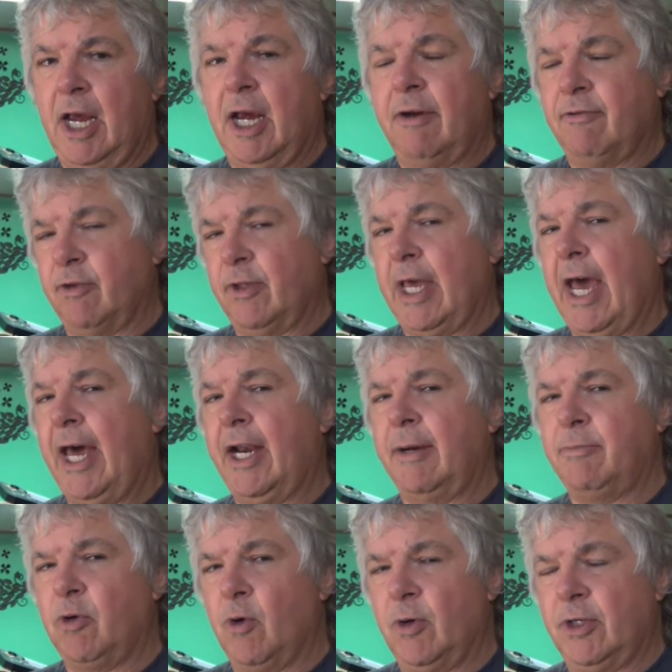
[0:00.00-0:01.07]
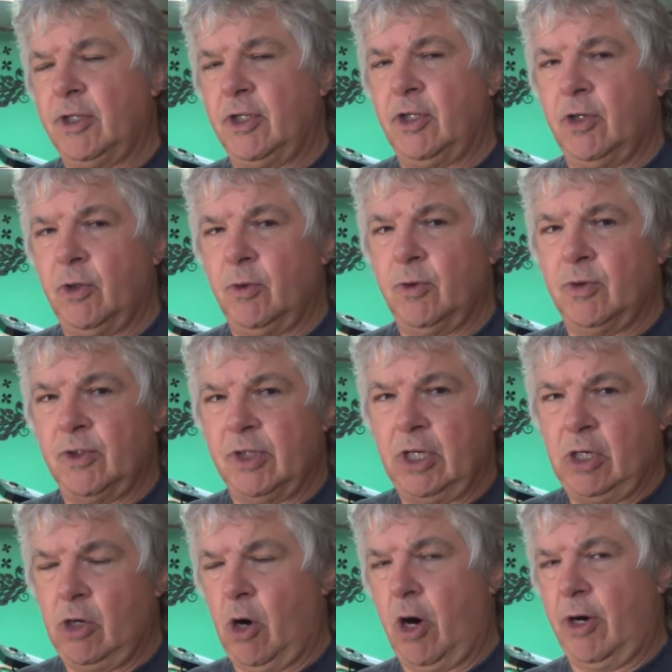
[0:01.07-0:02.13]
For that I'm going to use the
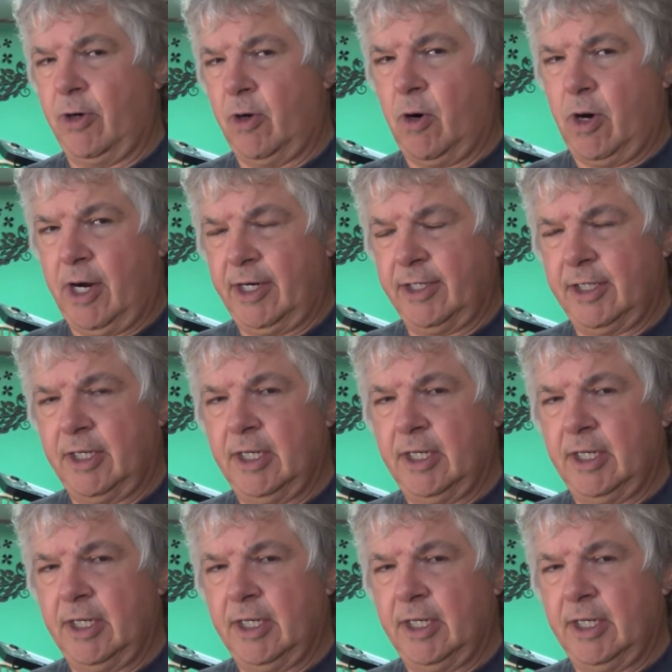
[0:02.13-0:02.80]
Yardhaunt.